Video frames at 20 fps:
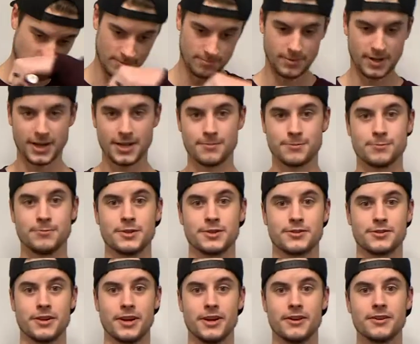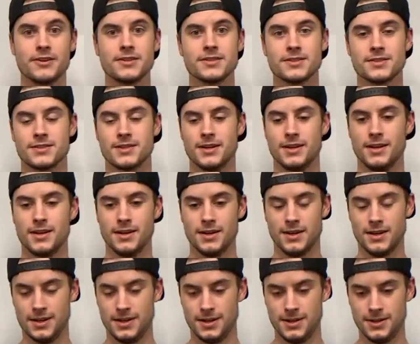My name is Mr. Harris.
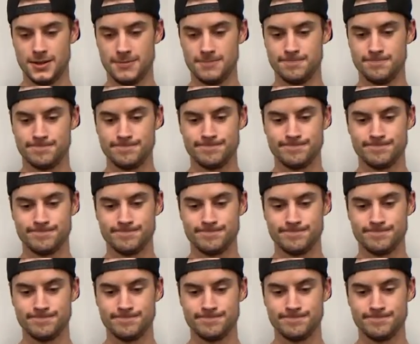I'm